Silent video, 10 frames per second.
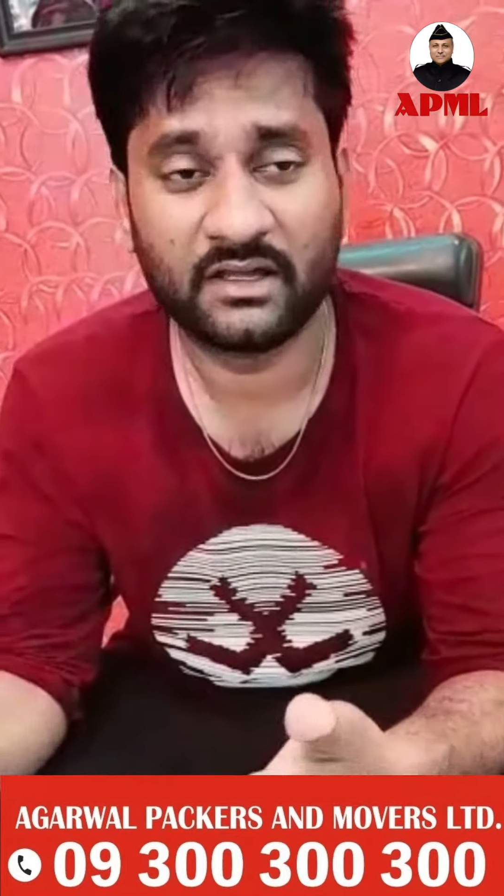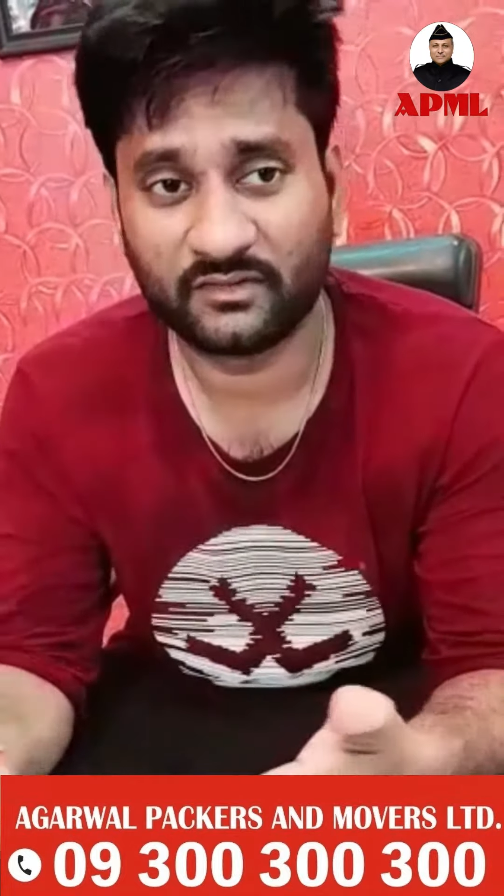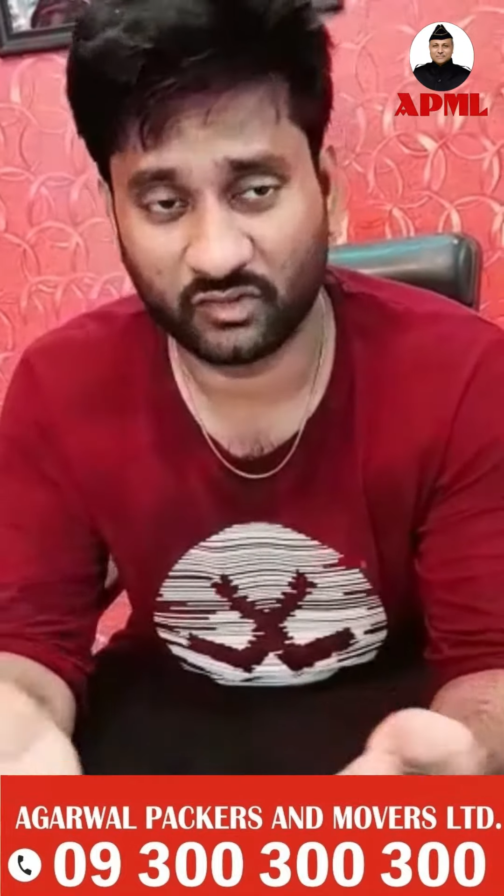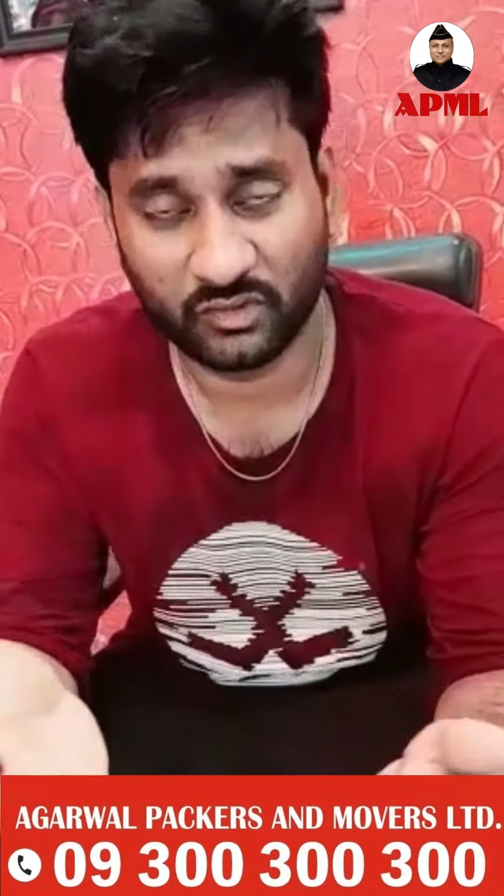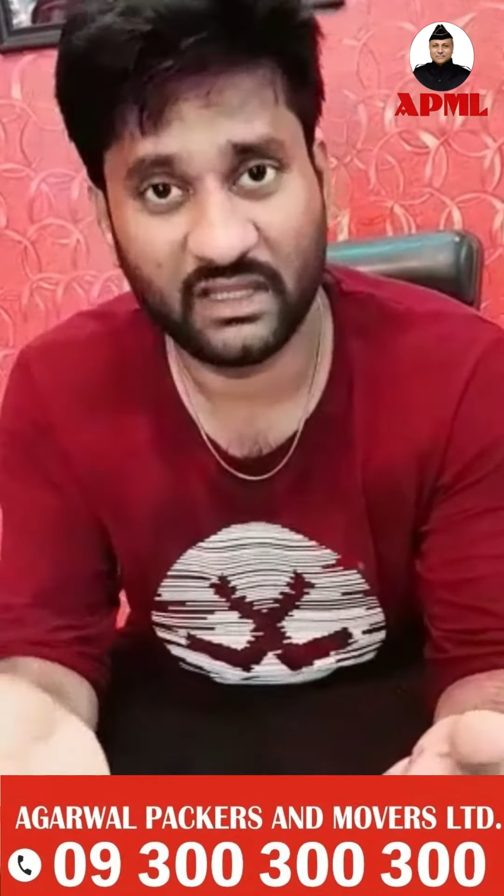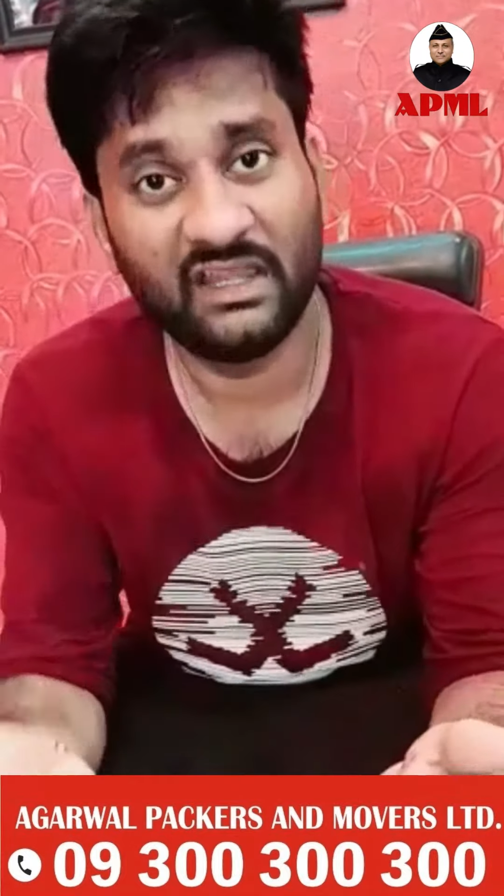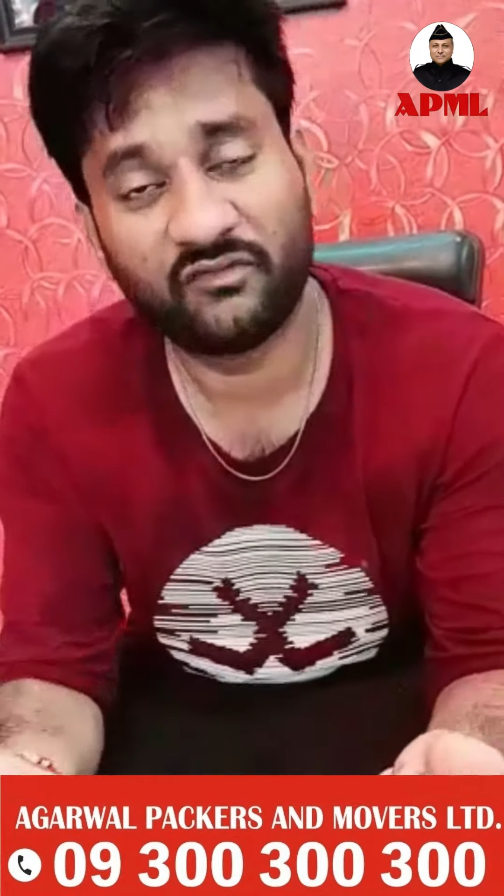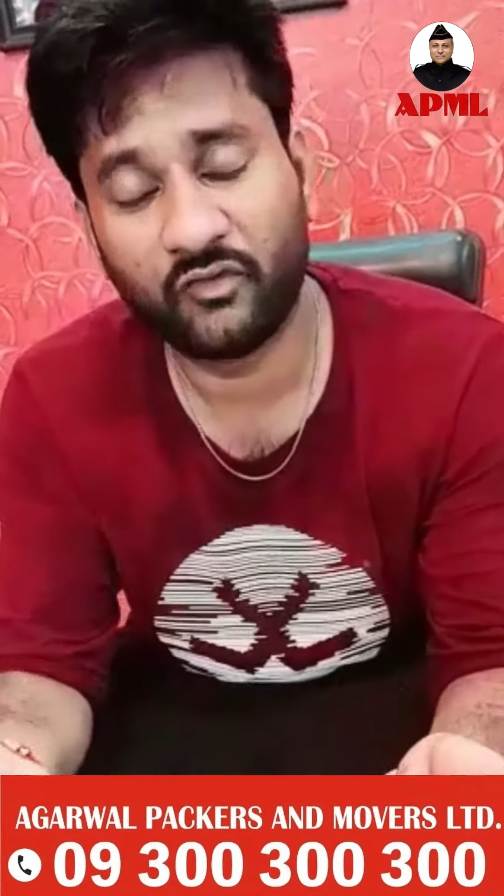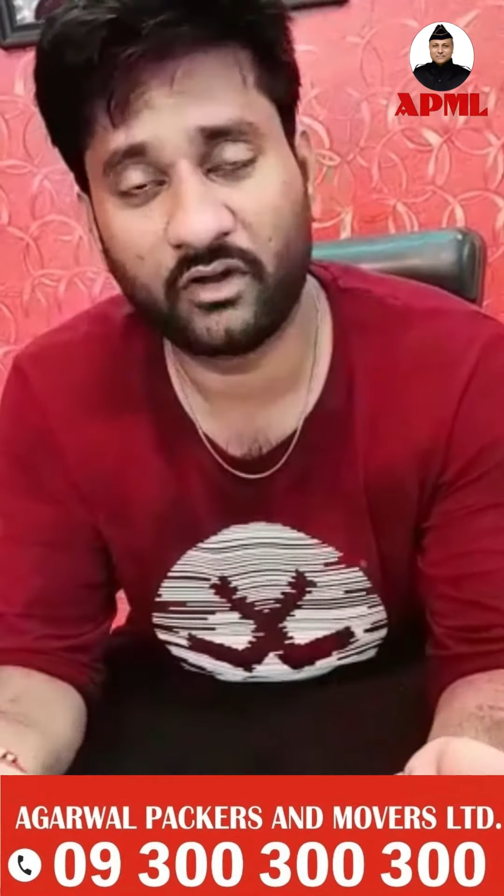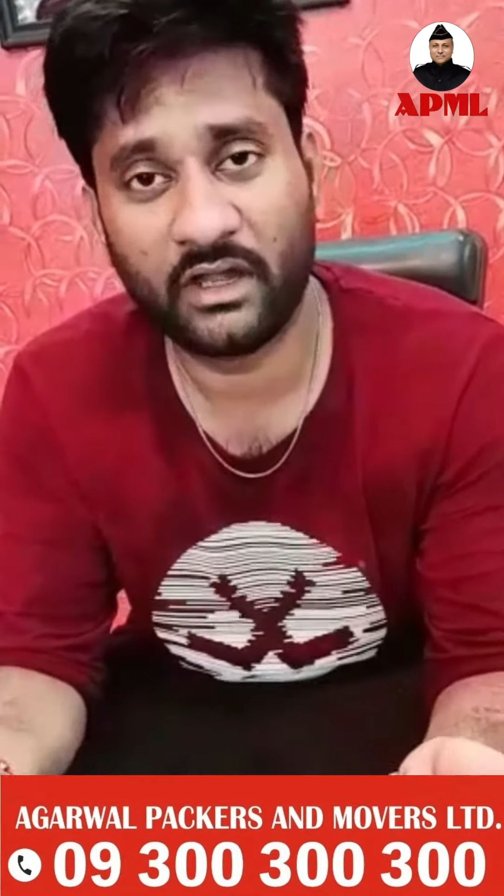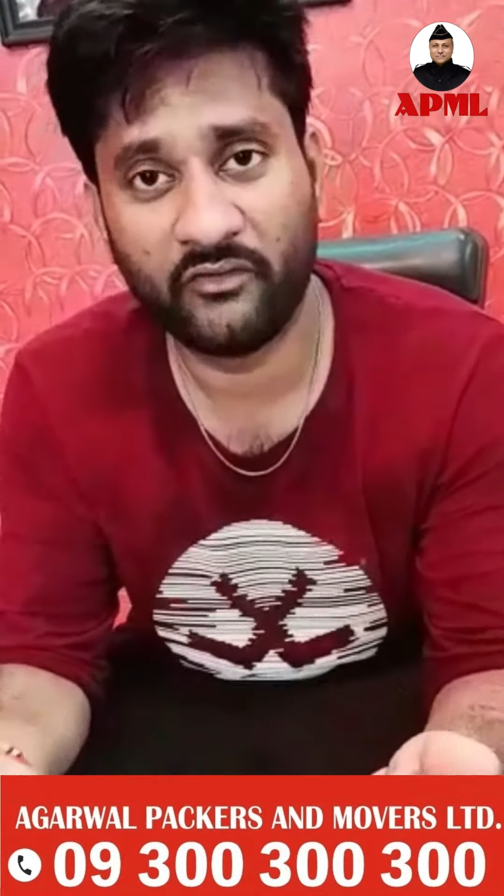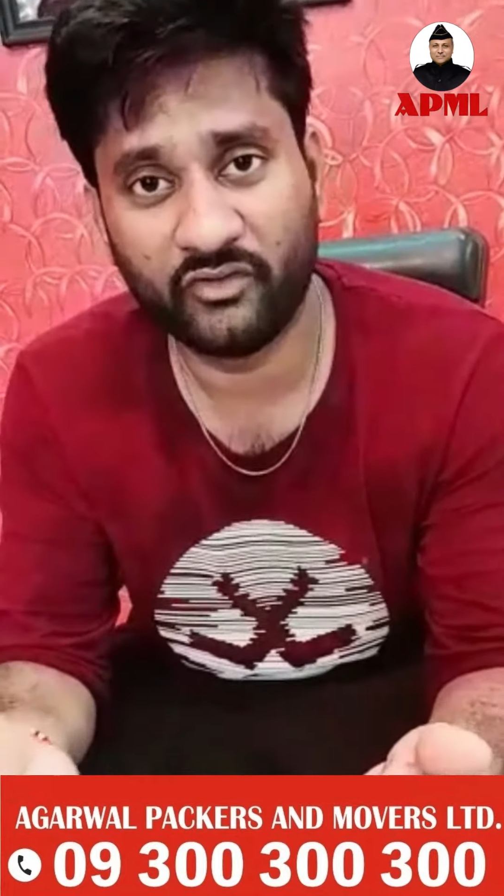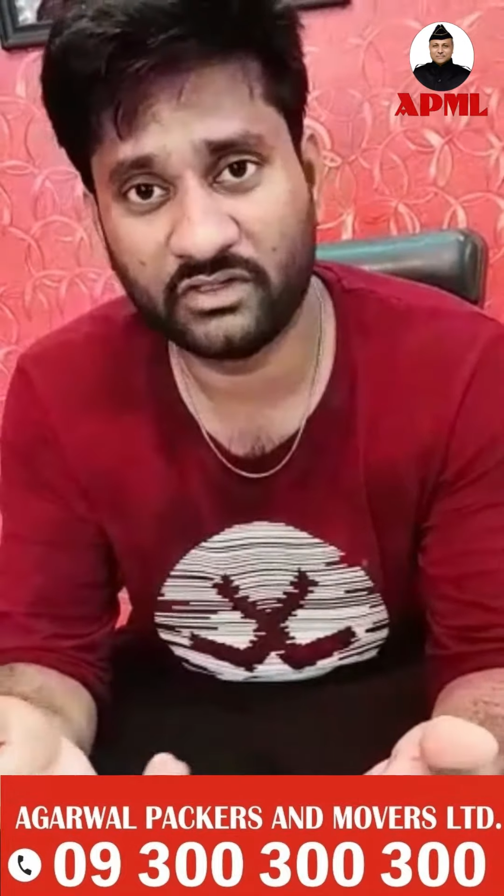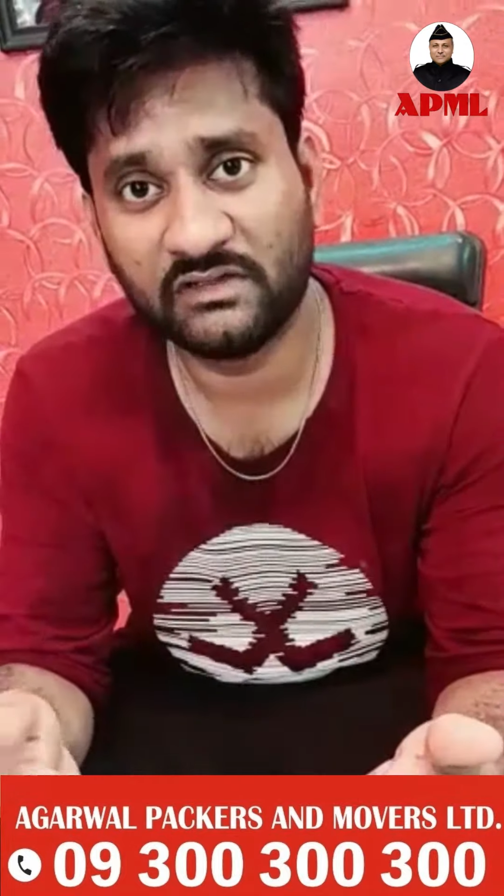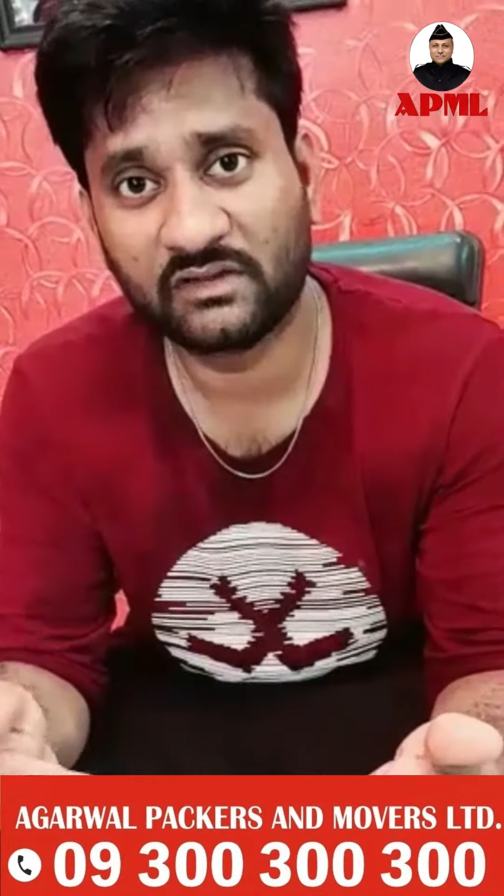So these four
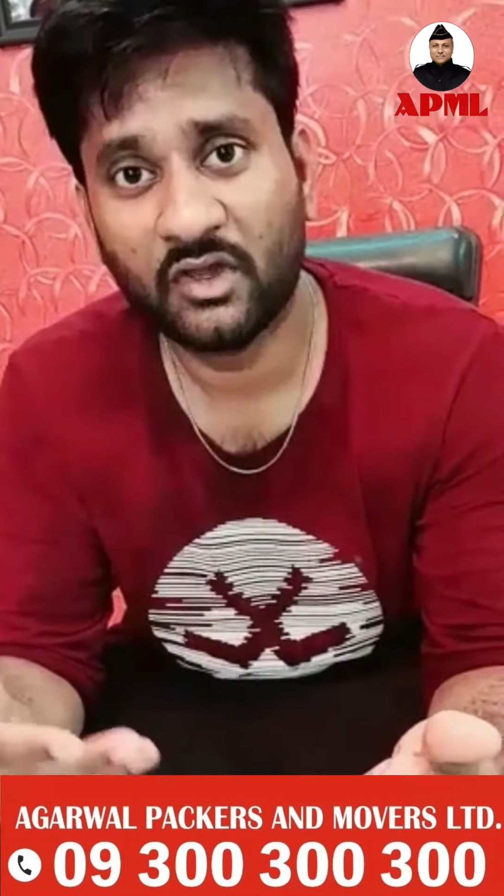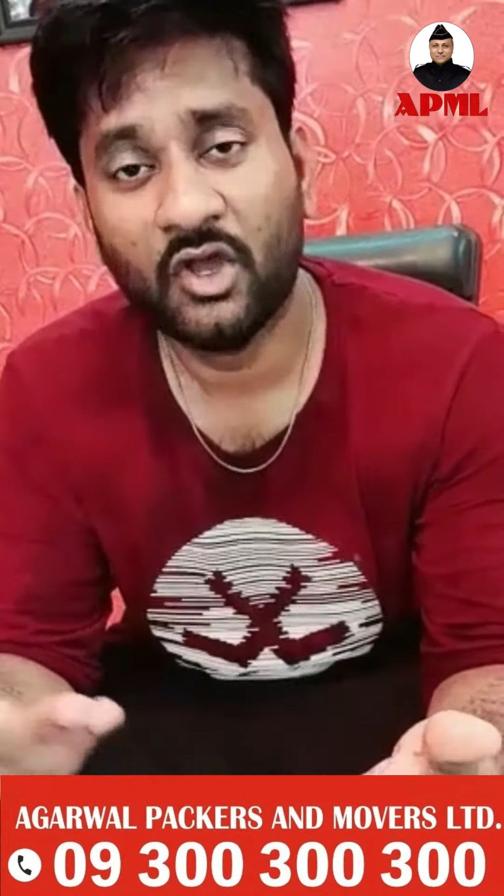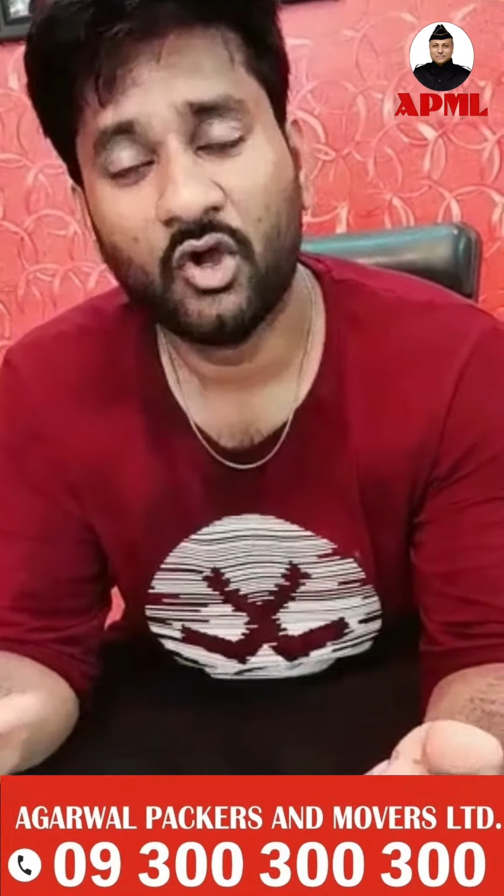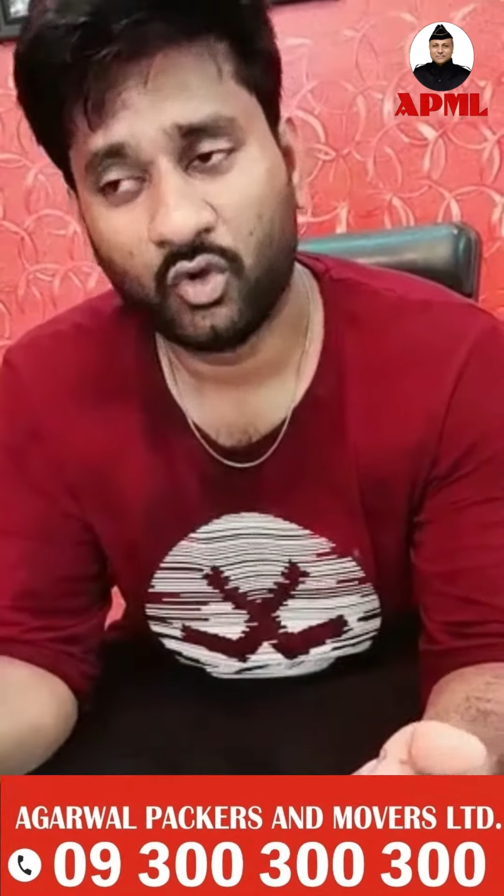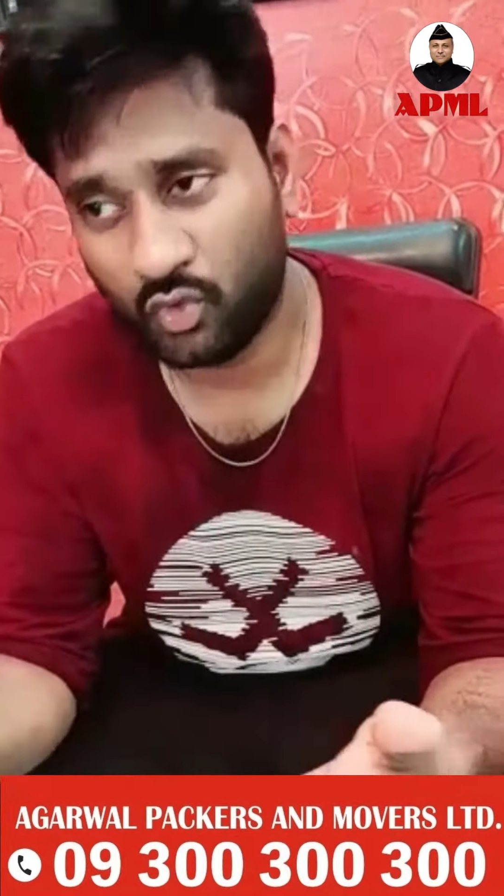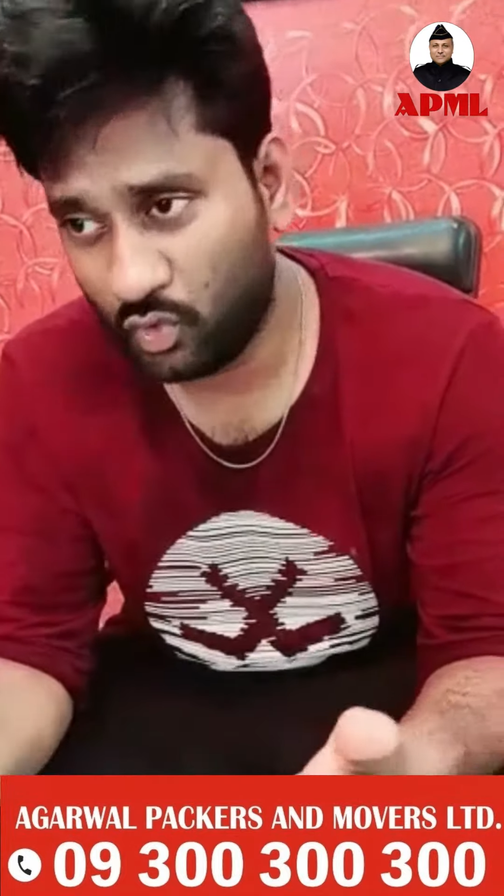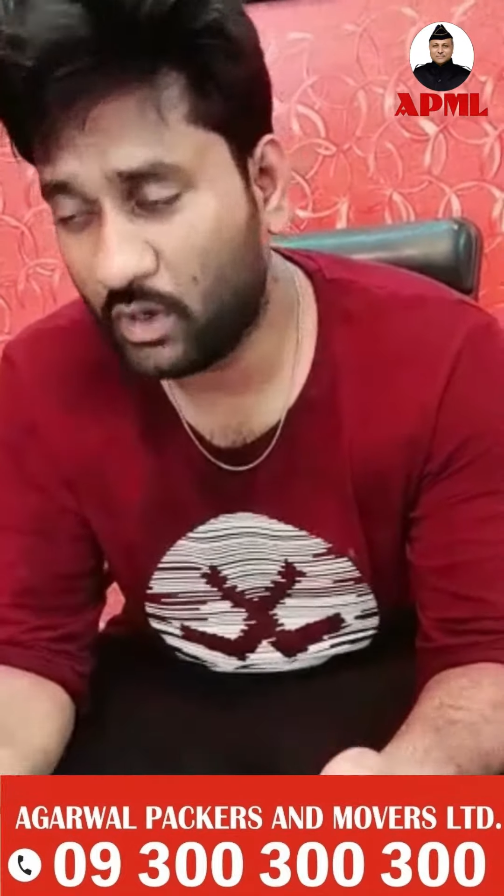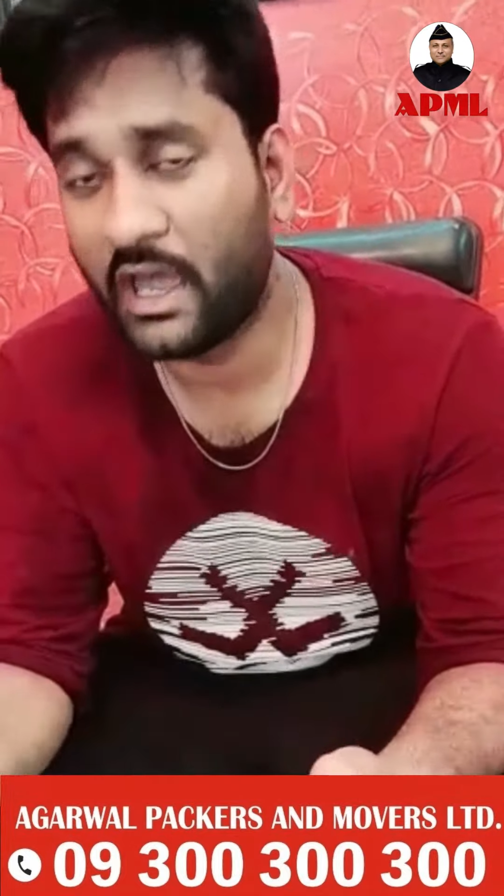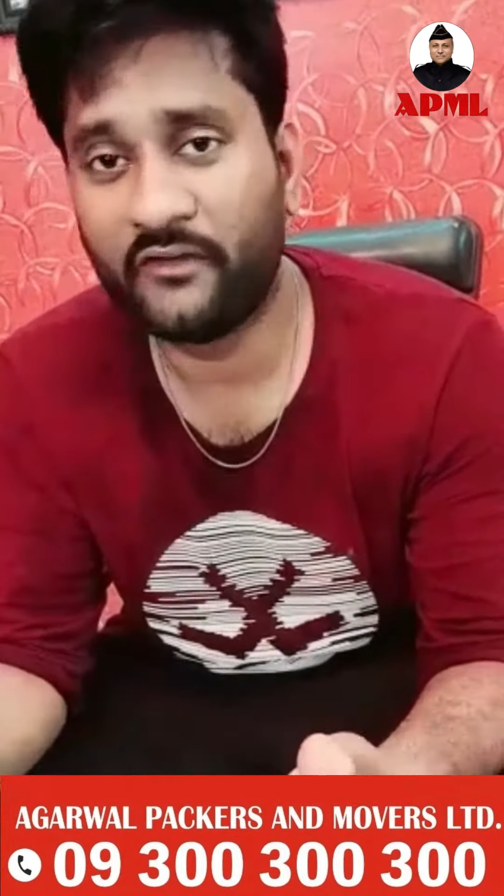individuals who have